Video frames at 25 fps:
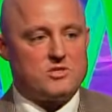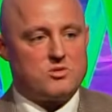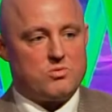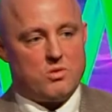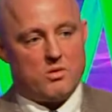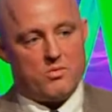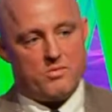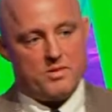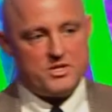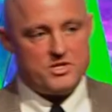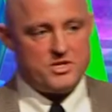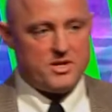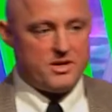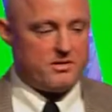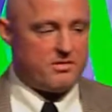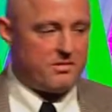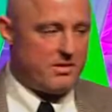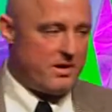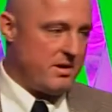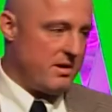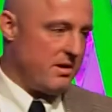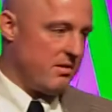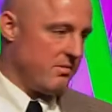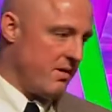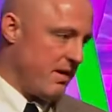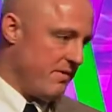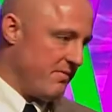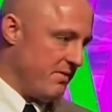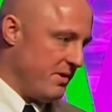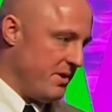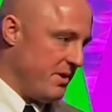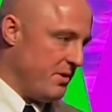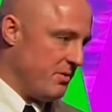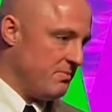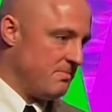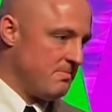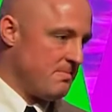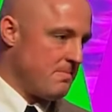where we generate our revenue,
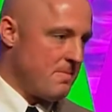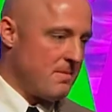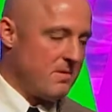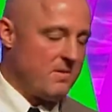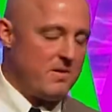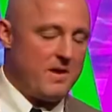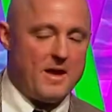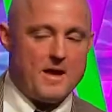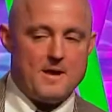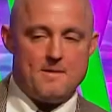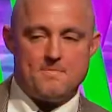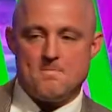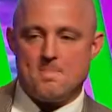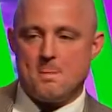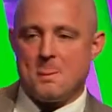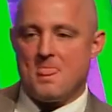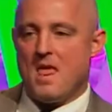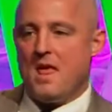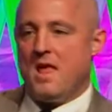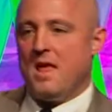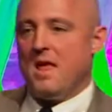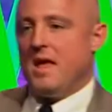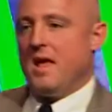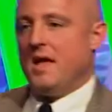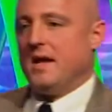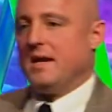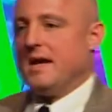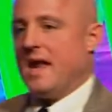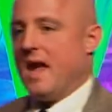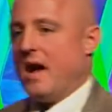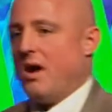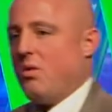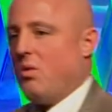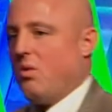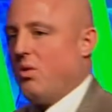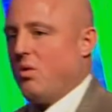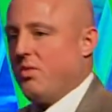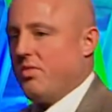okay?
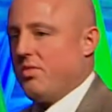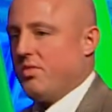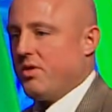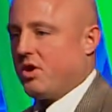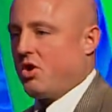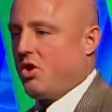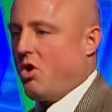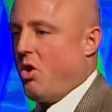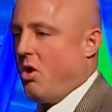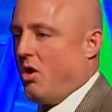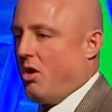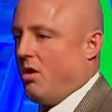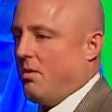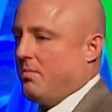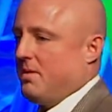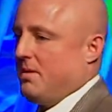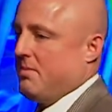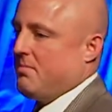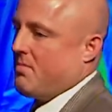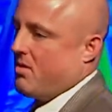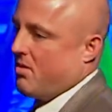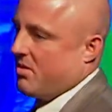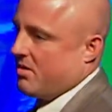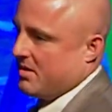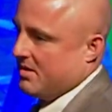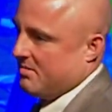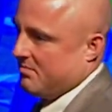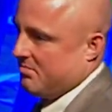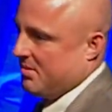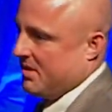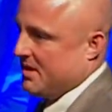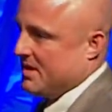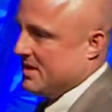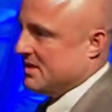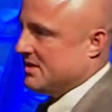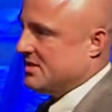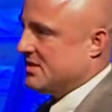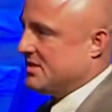Now, the carbon
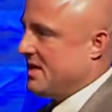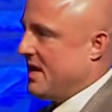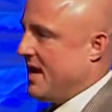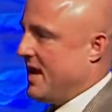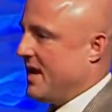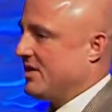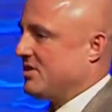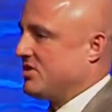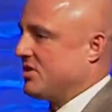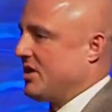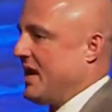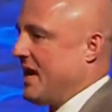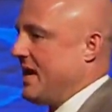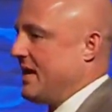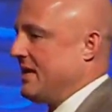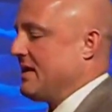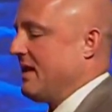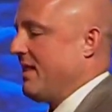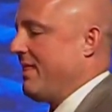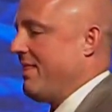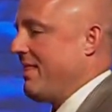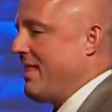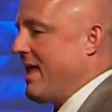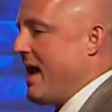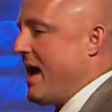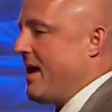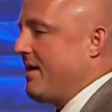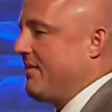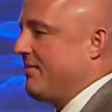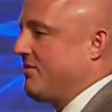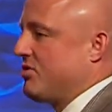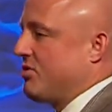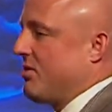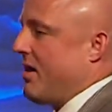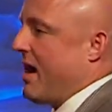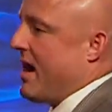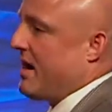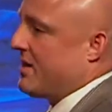marketplace has gained a lot of
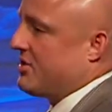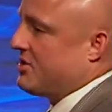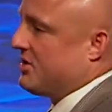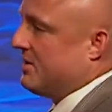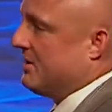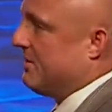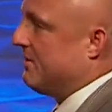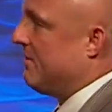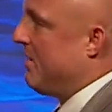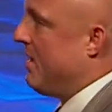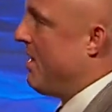traction.